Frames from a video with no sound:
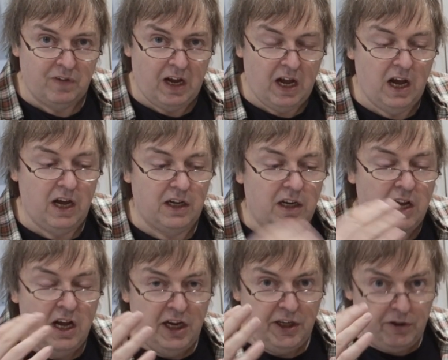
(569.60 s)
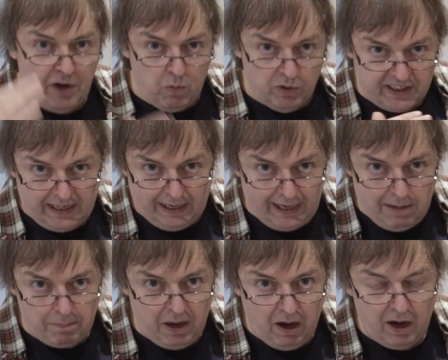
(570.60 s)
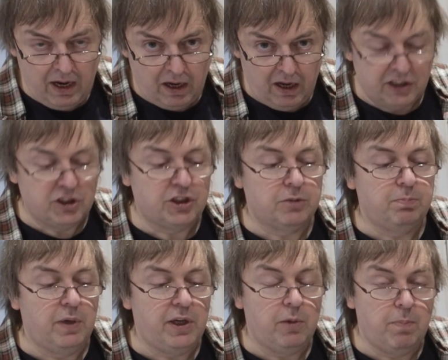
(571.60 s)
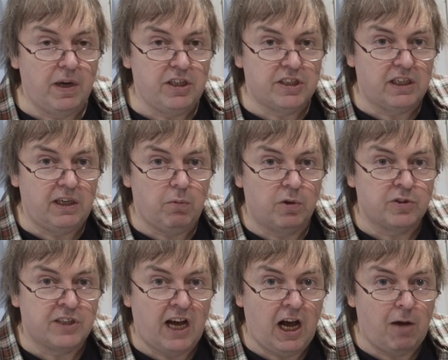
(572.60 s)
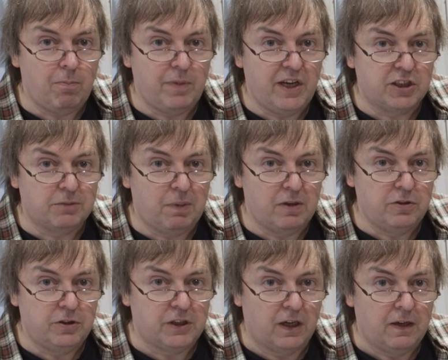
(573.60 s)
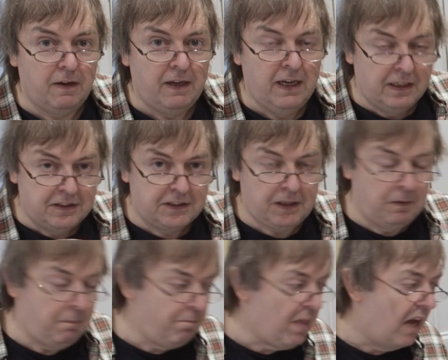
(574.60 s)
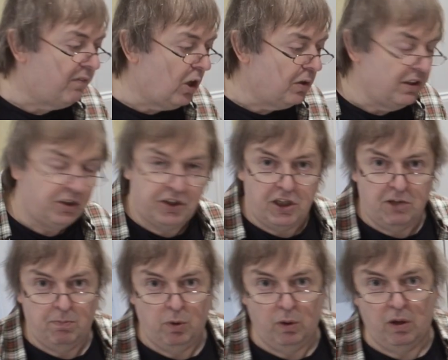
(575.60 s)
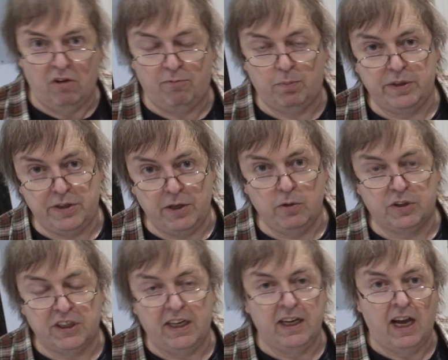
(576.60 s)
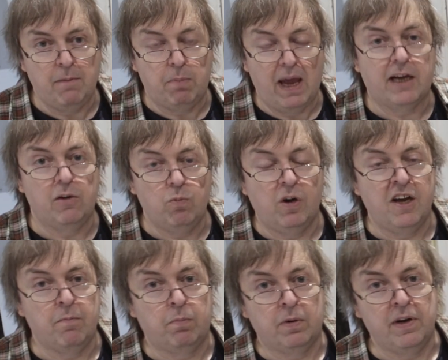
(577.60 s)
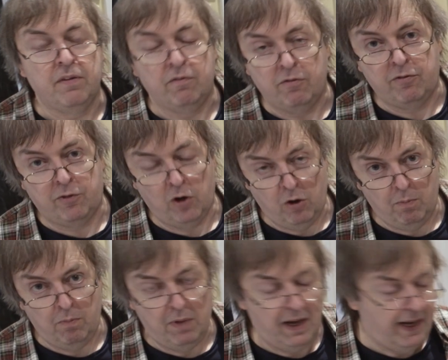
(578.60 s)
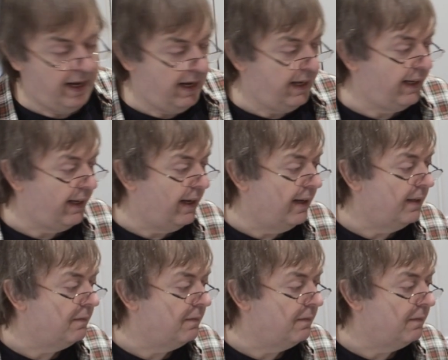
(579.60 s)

You don't want to clip highlights, but you basically want to up the exposure. So I've got an example of producing a black and white print from a